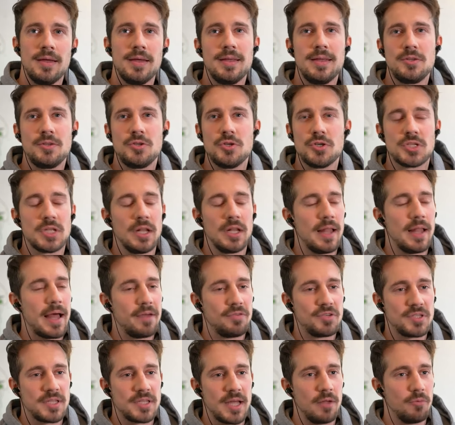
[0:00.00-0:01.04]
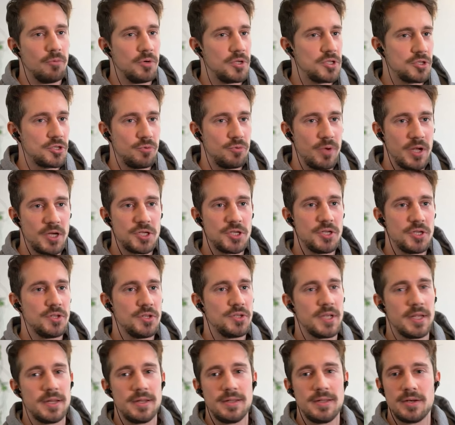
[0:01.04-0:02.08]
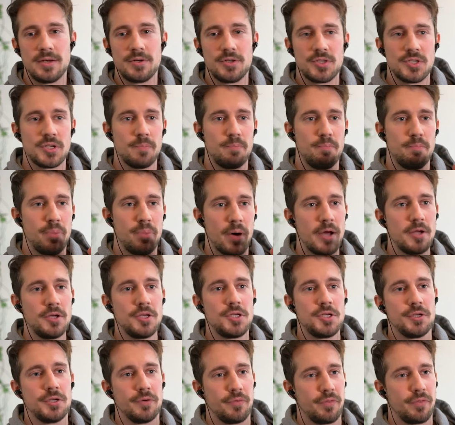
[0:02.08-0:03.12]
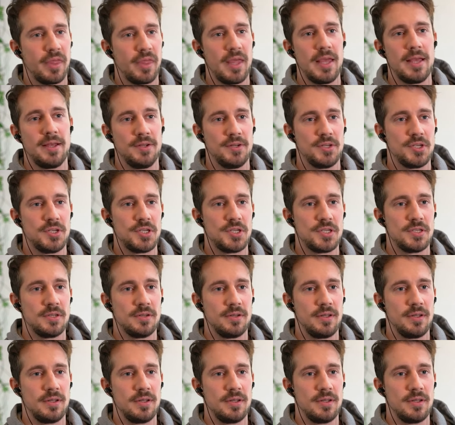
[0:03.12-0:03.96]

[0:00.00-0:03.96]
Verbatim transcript: just the lifestyle restrictions. And there's a bunch of things.